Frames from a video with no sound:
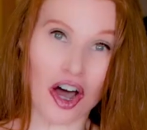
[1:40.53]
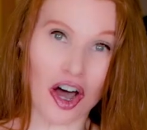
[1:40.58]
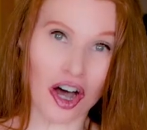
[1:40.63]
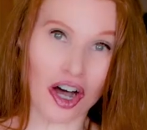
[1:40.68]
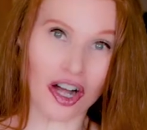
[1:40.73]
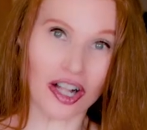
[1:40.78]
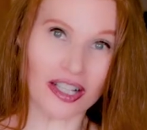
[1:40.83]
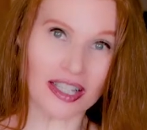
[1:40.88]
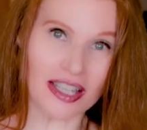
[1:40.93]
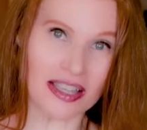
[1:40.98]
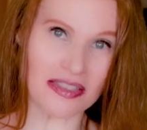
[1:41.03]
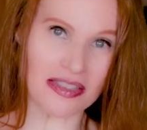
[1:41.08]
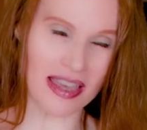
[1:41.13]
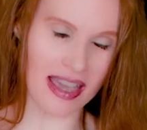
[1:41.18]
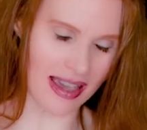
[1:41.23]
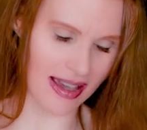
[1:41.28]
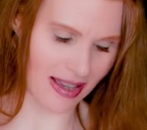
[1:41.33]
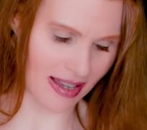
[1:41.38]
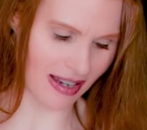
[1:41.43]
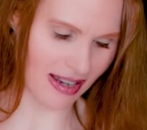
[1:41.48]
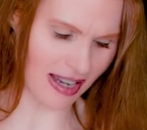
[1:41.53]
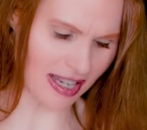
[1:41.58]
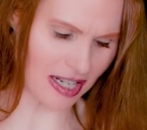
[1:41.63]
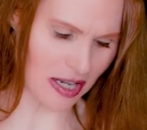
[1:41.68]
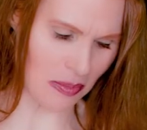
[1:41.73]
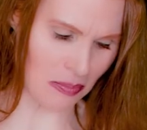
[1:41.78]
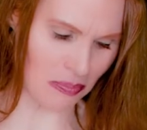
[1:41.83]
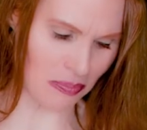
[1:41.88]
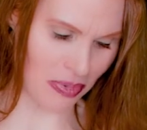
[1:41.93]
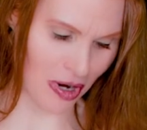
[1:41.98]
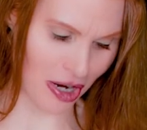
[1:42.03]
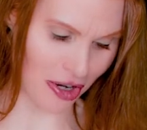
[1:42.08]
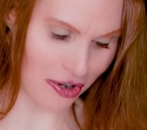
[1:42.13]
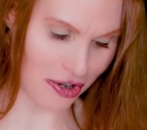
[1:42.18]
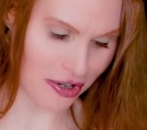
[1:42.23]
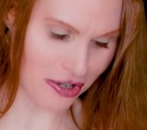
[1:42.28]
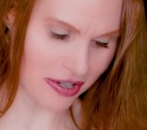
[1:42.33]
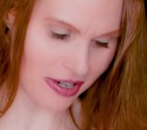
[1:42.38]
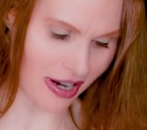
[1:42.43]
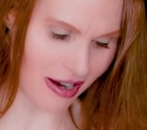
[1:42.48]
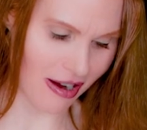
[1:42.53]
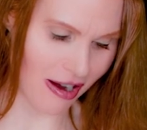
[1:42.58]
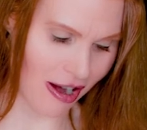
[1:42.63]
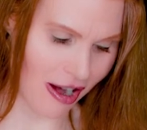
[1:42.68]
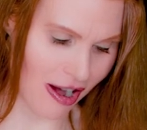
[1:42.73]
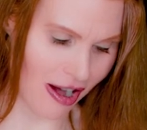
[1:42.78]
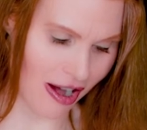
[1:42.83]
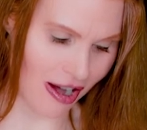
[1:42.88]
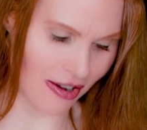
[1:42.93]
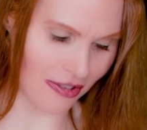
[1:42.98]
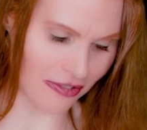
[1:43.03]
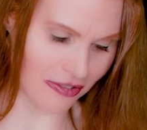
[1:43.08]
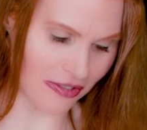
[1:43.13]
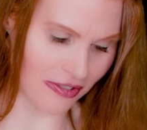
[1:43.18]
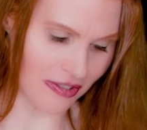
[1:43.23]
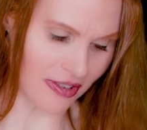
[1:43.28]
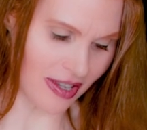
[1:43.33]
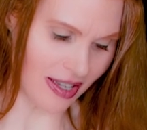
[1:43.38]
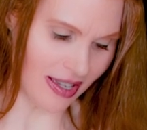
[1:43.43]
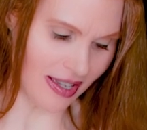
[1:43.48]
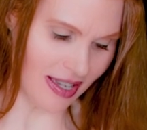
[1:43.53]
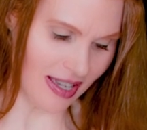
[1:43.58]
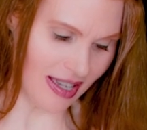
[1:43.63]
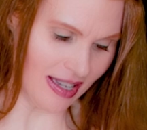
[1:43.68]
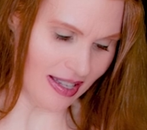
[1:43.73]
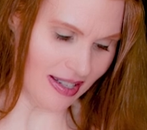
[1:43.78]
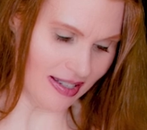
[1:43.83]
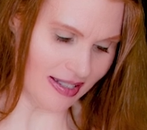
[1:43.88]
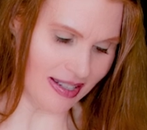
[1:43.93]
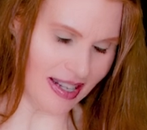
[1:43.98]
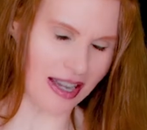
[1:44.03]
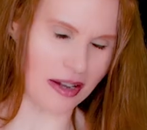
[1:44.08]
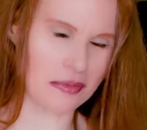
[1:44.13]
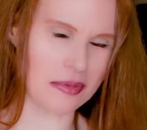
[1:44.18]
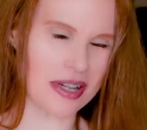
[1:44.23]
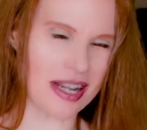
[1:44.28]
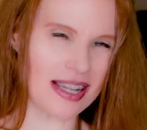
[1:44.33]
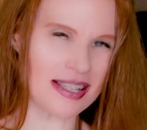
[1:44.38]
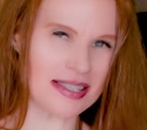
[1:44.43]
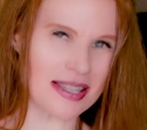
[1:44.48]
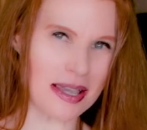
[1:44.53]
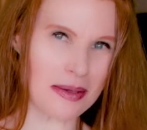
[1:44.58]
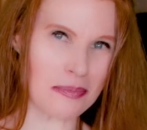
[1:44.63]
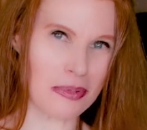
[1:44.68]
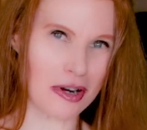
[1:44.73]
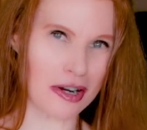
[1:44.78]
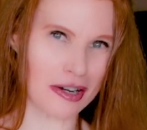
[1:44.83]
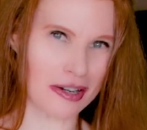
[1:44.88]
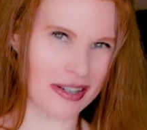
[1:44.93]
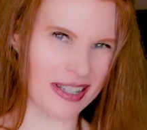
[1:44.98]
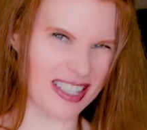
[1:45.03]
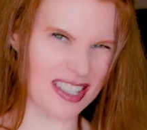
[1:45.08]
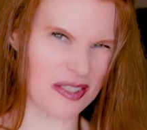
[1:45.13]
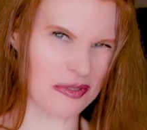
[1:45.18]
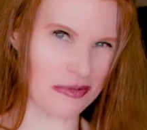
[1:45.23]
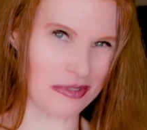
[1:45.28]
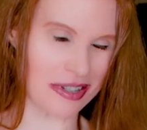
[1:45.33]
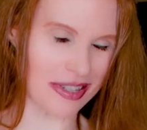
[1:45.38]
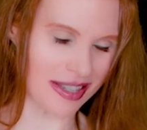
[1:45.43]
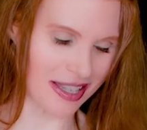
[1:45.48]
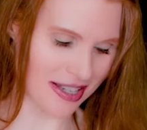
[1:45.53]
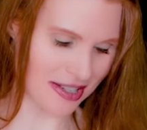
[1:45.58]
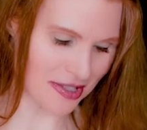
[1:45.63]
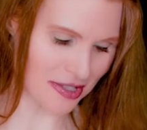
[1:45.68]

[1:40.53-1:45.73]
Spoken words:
all of that kind of bark off. Now when I say bark, it's really